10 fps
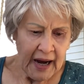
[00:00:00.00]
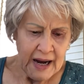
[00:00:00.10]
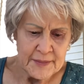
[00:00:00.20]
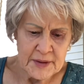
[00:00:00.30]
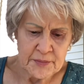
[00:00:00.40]

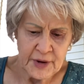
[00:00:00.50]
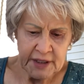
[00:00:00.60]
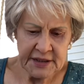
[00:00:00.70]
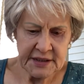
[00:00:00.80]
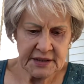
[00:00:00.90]
I'm in
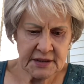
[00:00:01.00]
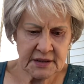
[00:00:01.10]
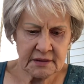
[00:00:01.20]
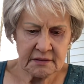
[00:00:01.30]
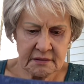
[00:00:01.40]

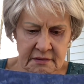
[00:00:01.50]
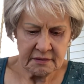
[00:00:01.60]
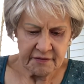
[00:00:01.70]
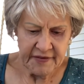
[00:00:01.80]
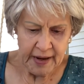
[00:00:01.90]
Brandy's
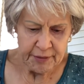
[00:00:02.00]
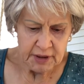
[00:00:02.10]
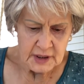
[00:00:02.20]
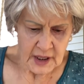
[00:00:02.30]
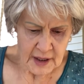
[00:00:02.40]

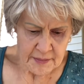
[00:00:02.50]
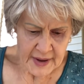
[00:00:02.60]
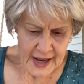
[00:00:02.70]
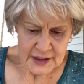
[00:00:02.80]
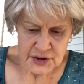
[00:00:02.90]
fabric club,
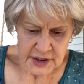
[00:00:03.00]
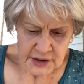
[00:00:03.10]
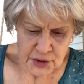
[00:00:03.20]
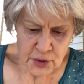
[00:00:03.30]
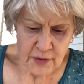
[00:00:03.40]
actually
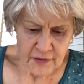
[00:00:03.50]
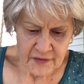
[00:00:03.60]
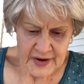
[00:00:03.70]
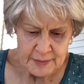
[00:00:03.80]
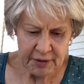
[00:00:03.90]
2 of her
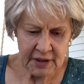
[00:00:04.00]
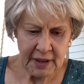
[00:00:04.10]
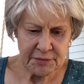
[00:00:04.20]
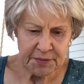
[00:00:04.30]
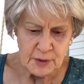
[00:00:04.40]
fabric
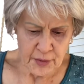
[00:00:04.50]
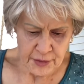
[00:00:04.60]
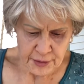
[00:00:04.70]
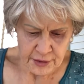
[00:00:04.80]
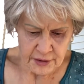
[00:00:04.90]
clubs, both
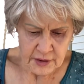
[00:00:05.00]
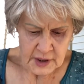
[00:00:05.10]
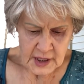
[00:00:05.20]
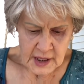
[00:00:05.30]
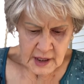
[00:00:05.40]
her
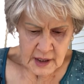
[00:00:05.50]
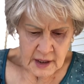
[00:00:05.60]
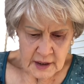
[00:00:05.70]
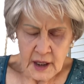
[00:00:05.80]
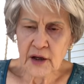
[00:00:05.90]

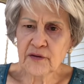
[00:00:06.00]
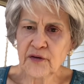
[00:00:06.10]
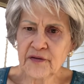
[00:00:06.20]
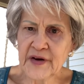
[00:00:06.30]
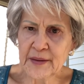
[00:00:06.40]

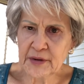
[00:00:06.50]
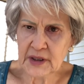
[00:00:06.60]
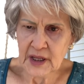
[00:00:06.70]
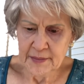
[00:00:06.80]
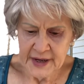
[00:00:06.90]
colorful fabric
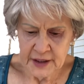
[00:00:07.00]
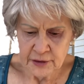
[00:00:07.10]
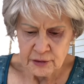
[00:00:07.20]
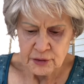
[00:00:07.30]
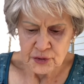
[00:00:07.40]
club and
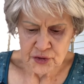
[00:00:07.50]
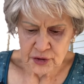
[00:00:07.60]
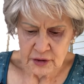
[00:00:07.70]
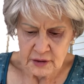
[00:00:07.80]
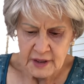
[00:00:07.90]
her
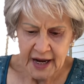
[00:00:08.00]
neutral.